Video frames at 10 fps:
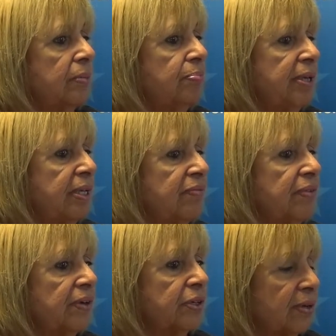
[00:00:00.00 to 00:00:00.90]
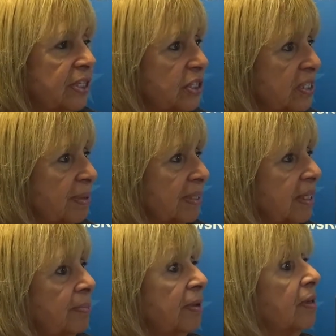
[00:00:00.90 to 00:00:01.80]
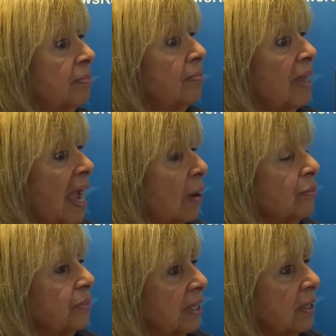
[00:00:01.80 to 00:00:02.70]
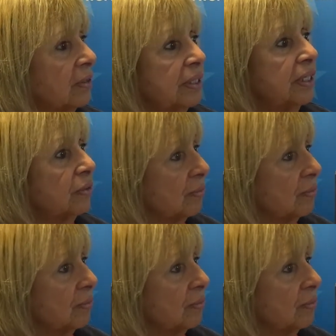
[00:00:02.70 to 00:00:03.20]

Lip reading: being very gracious about keeping them out there year